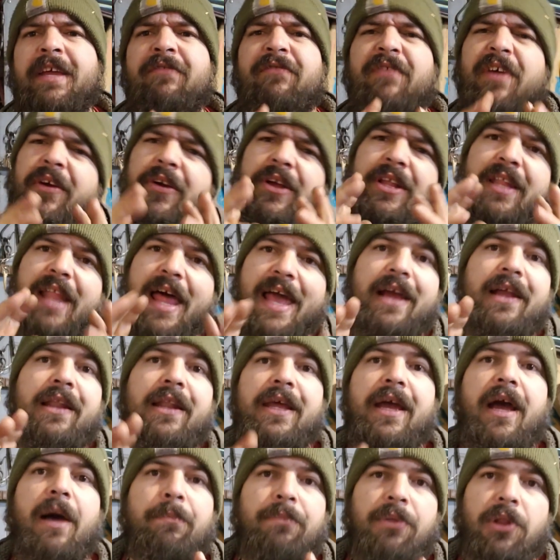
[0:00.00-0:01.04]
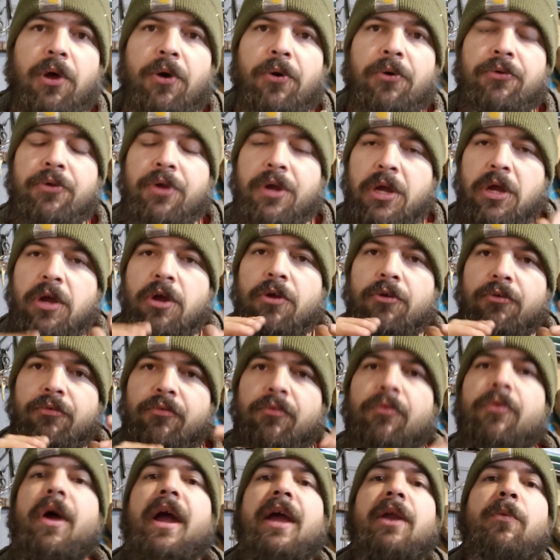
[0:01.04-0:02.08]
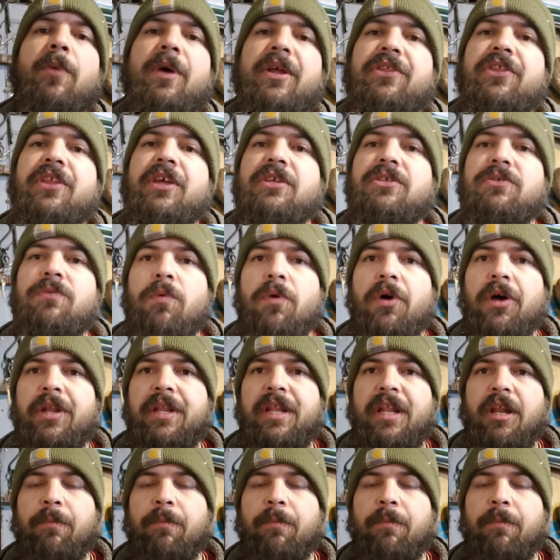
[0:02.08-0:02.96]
very likely, upload right with this one.